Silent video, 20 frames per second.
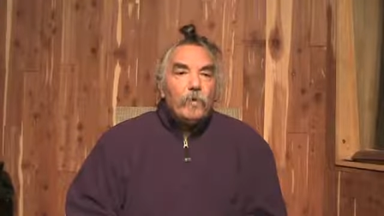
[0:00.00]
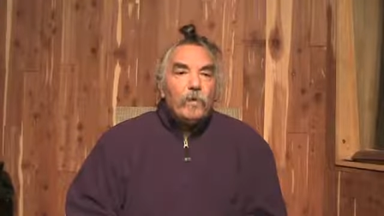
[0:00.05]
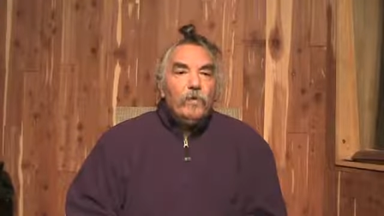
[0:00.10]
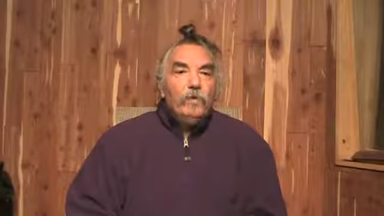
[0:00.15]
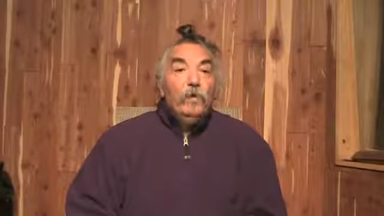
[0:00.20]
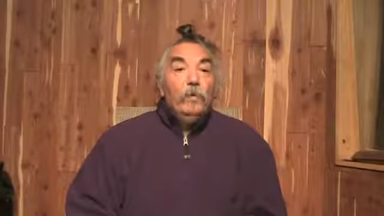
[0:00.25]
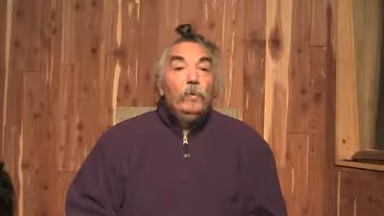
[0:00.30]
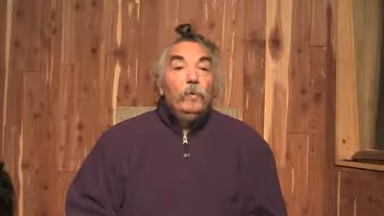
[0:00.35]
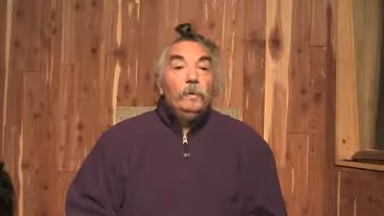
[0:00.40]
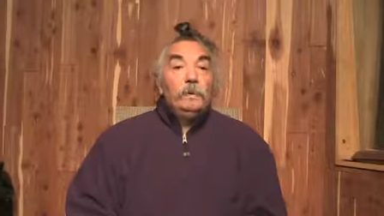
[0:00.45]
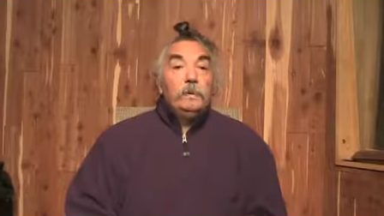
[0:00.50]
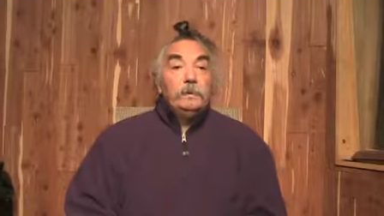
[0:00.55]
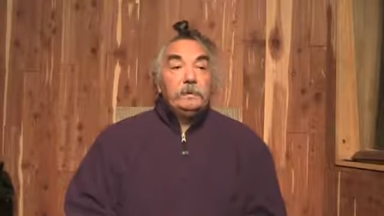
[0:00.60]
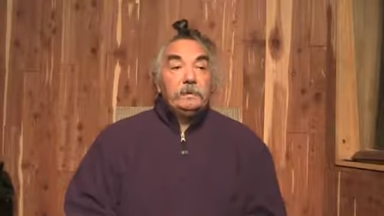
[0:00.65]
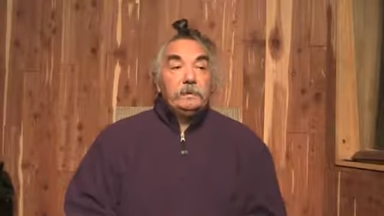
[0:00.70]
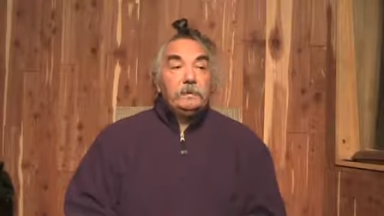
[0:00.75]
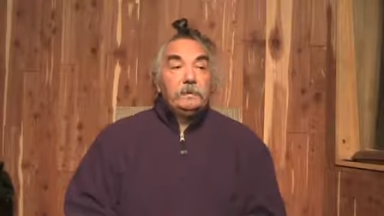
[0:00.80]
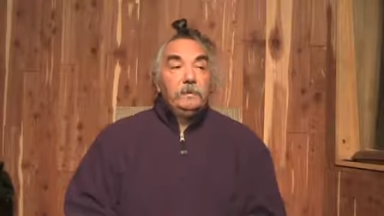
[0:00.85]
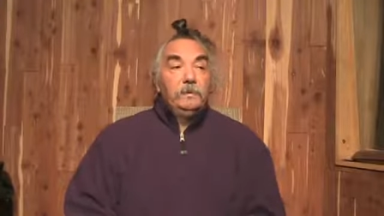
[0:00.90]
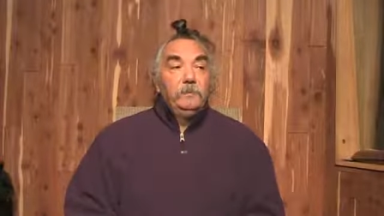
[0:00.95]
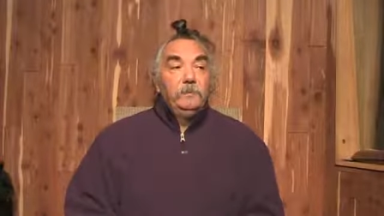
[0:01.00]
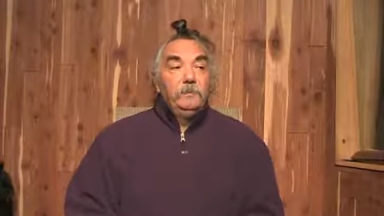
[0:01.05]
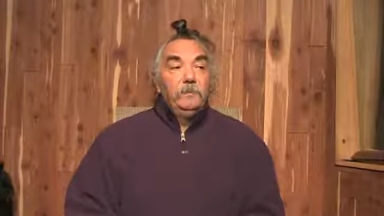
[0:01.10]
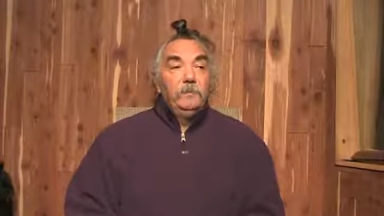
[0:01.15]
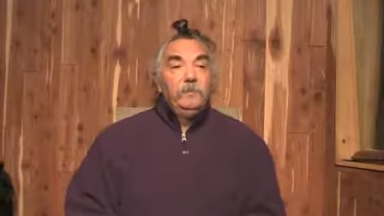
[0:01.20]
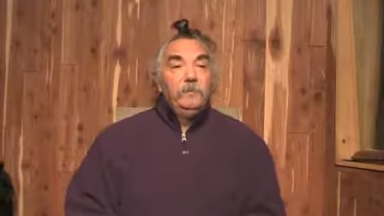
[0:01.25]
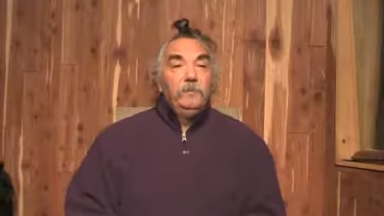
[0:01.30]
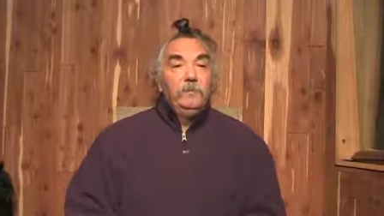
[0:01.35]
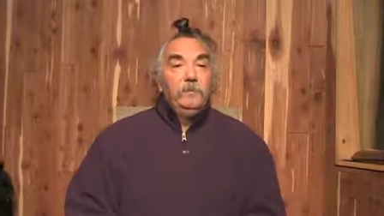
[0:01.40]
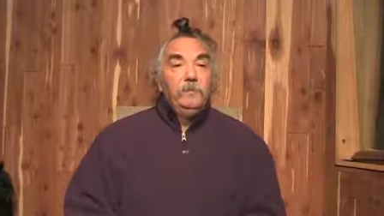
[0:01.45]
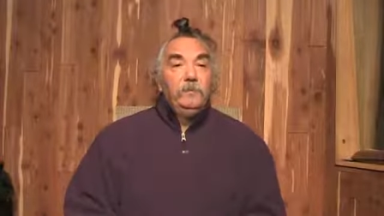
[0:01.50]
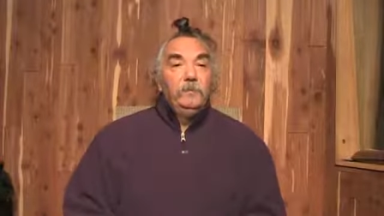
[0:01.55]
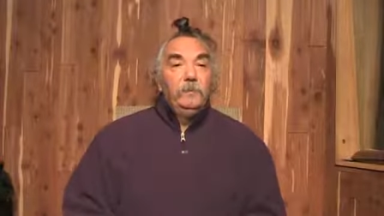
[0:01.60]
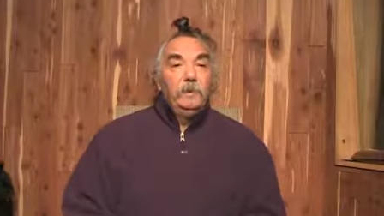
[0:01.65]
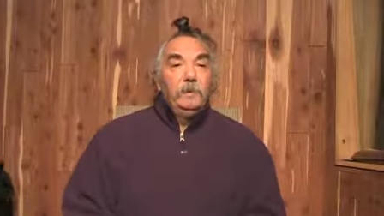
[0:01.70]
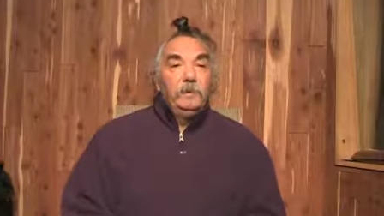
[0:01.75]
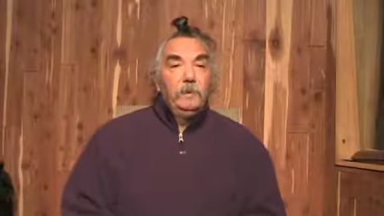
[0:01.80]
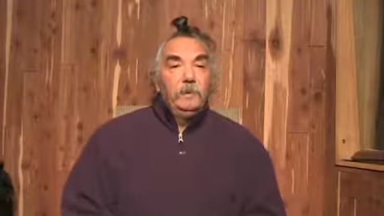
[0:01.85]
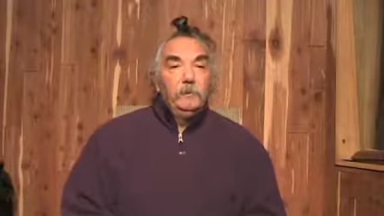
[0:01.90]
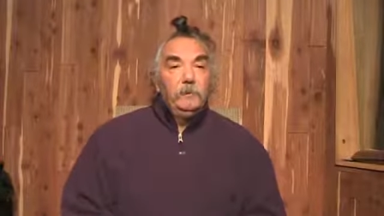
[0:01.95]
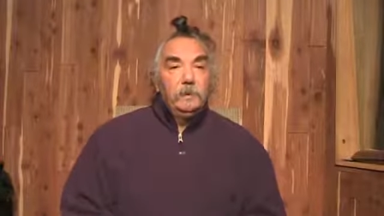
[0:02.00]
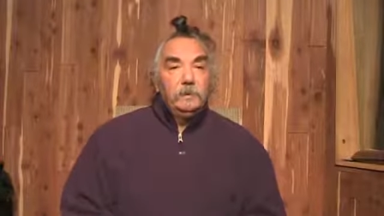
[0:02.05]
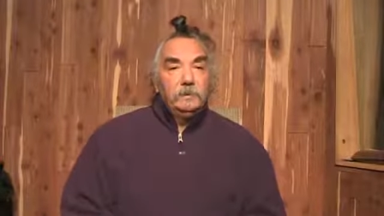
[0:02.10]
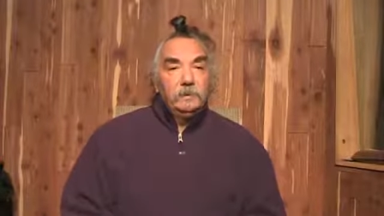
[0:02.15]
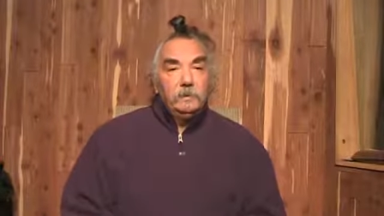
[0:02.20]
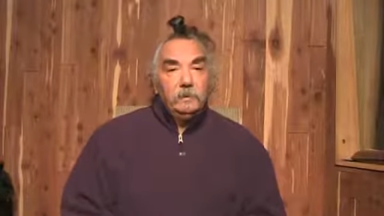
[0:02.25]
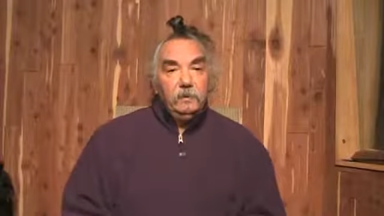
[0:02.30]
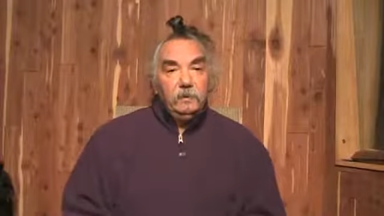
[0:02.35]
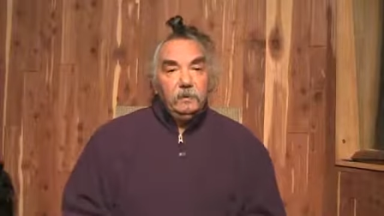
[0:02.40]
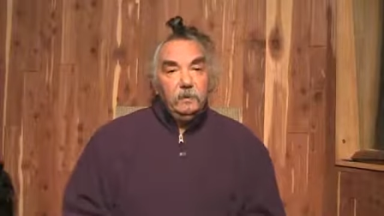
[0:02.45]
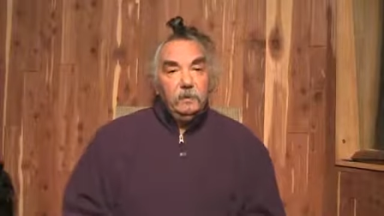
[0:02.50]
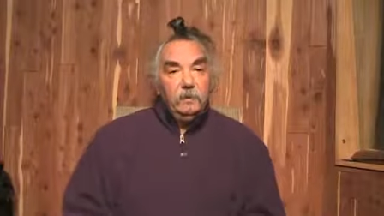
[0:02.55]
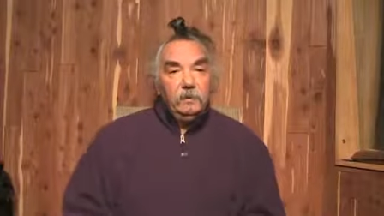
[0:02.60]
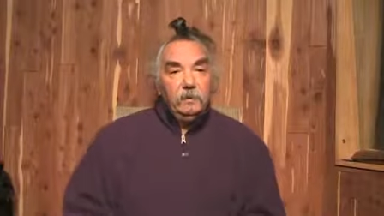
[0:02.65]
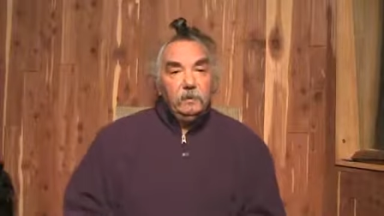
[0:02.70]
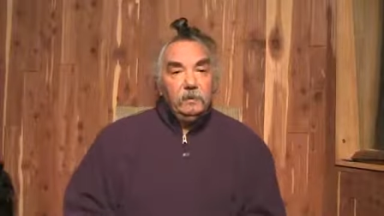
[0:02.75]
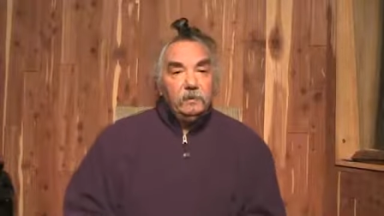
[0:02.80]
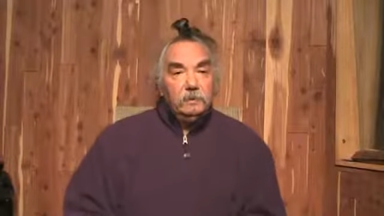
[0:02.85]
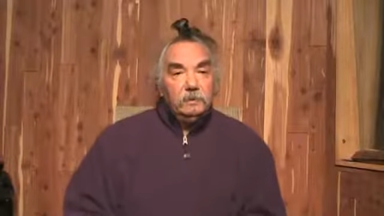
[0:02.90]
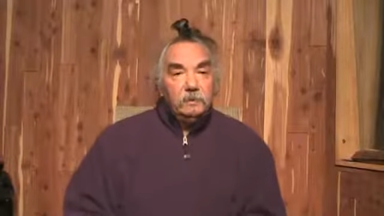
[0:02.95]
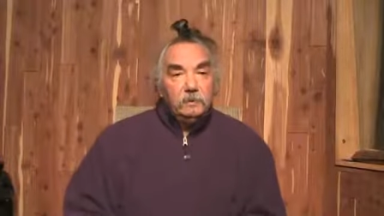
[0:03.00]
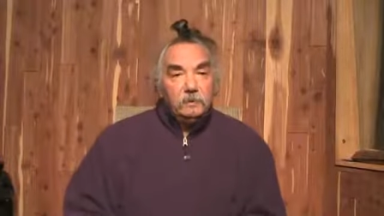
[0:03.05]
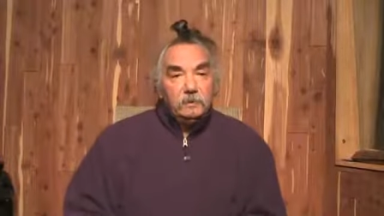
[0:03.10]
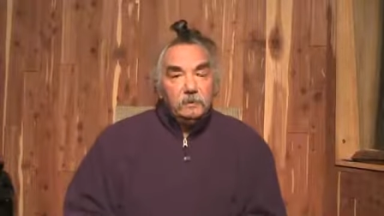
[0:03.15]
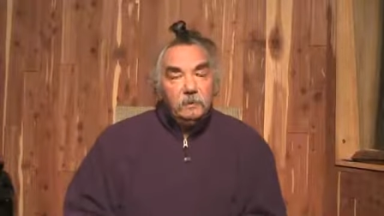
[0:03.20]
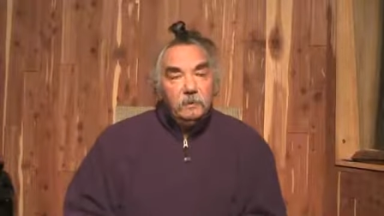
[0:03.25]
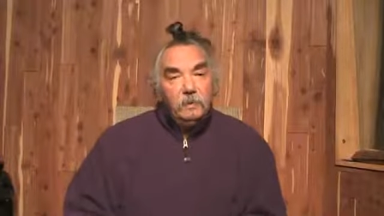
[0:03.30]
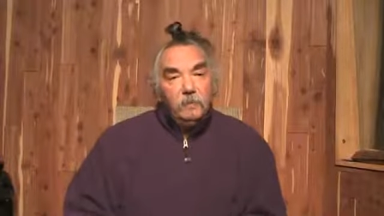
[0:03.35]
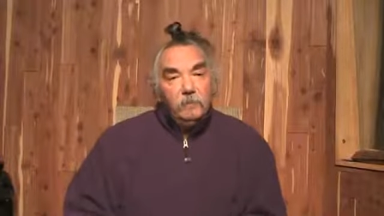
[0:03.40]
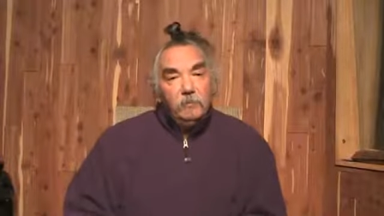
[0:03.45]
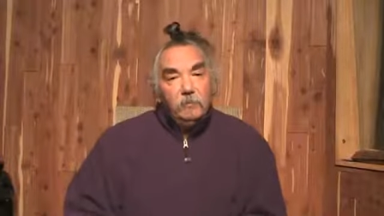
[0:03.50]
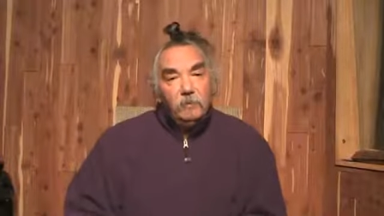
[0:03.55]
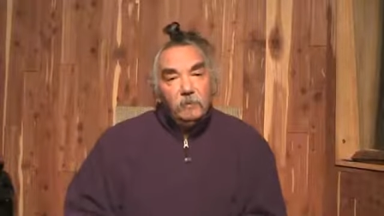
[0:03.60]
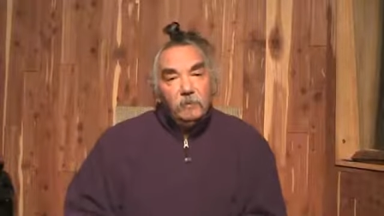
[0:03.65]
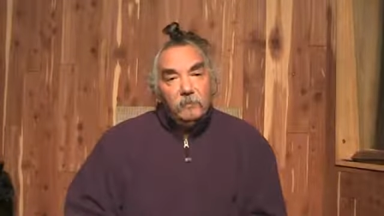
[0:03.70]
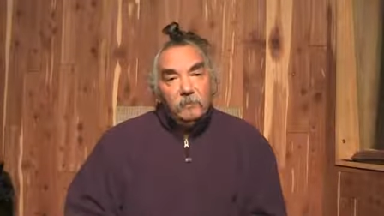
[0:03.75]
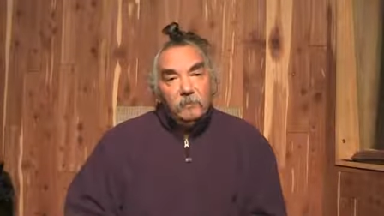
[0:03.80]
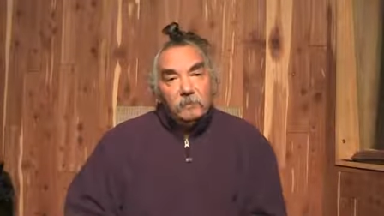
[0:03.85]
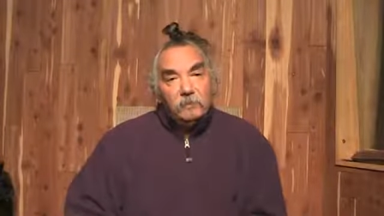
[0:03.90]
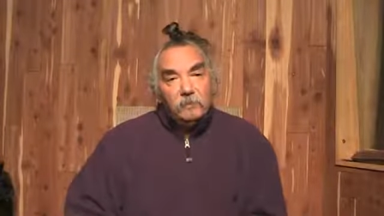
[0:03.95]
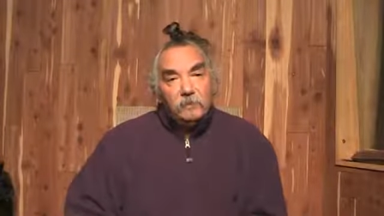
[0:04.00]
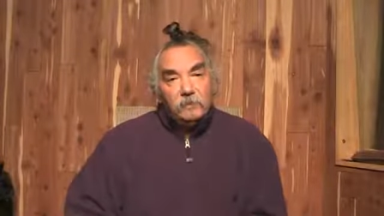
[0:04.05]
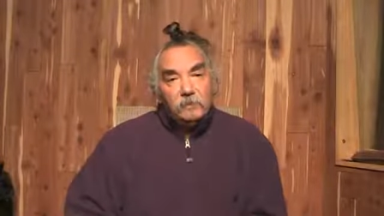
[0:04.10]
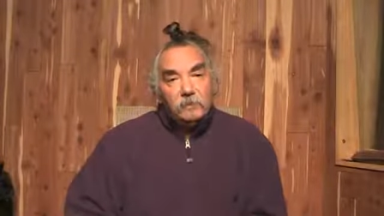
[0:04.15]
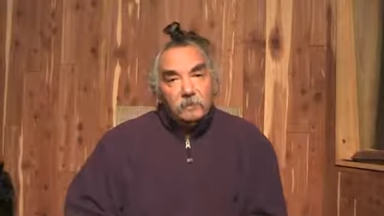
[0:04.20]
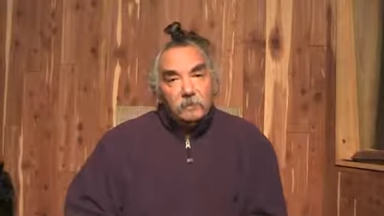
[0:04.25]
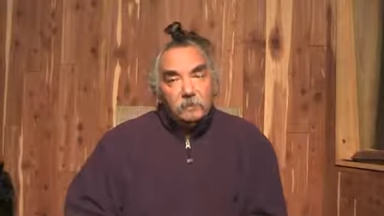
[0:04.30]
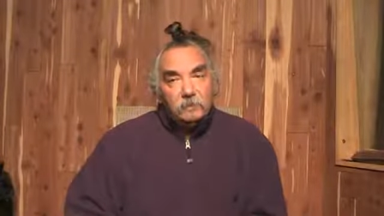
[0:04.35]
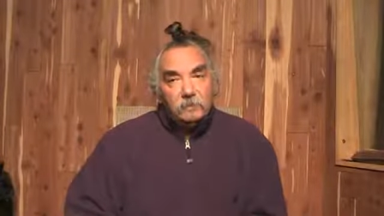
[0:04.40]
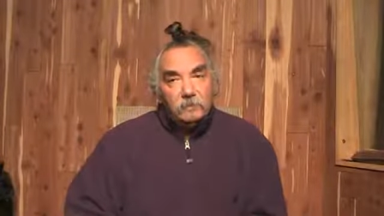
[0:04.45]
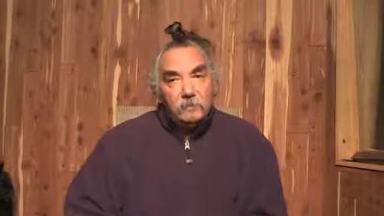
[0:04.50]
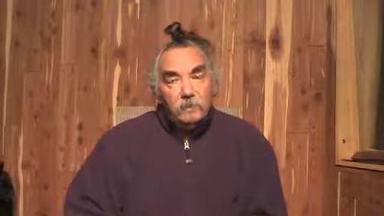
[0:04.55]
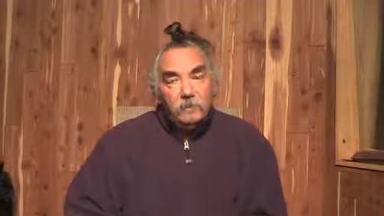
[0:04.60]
Knowingness. Basically, knowingness is part of this process.